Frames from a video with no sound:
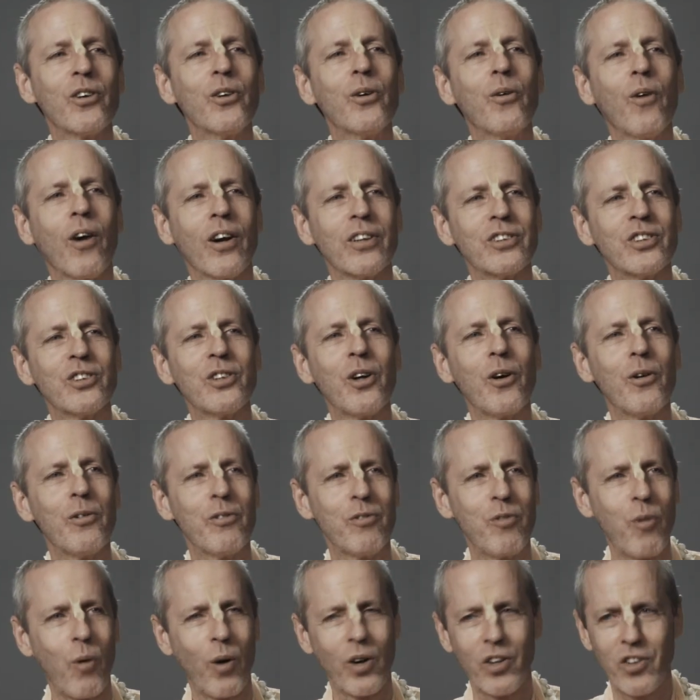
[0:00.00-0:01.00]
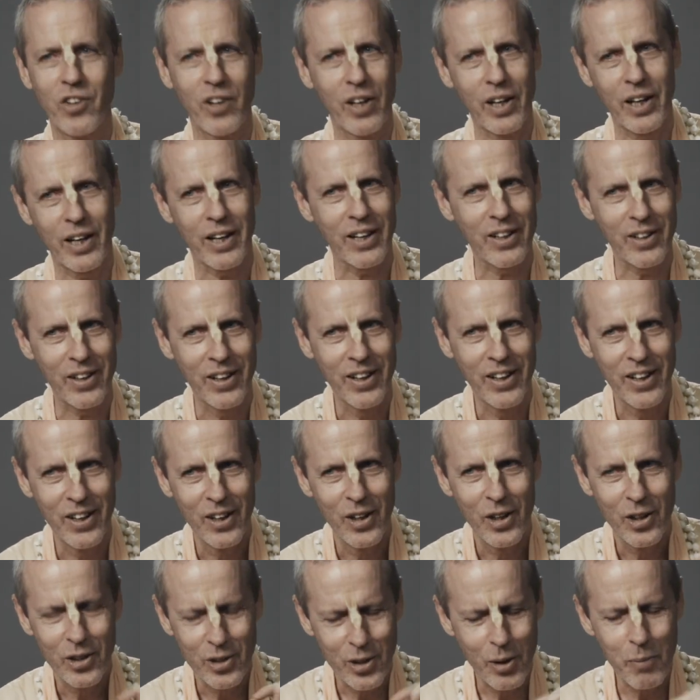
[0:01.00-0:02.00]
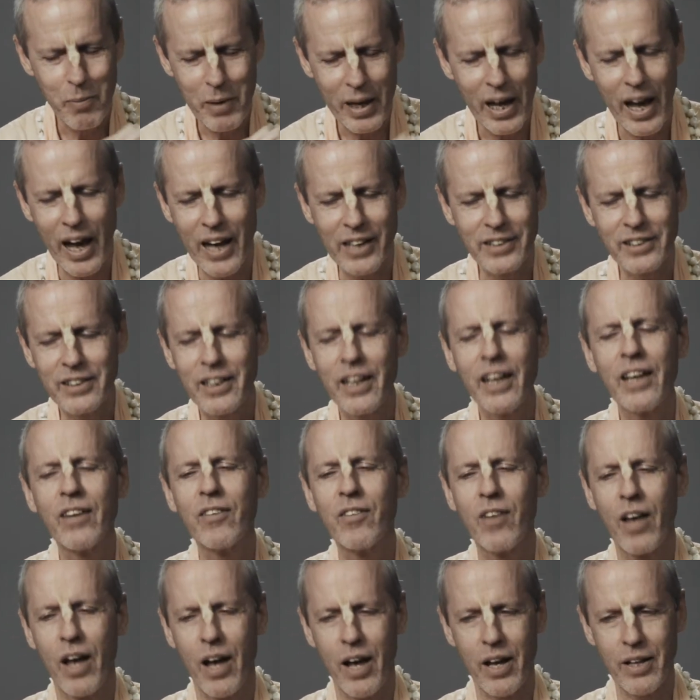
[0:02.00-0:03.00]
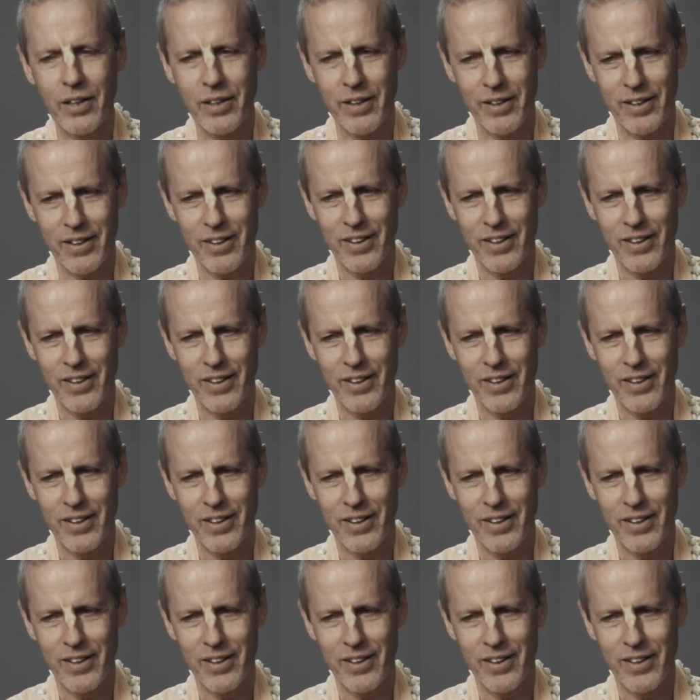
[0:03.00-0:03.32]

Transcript: you are so fortunate to be asking that.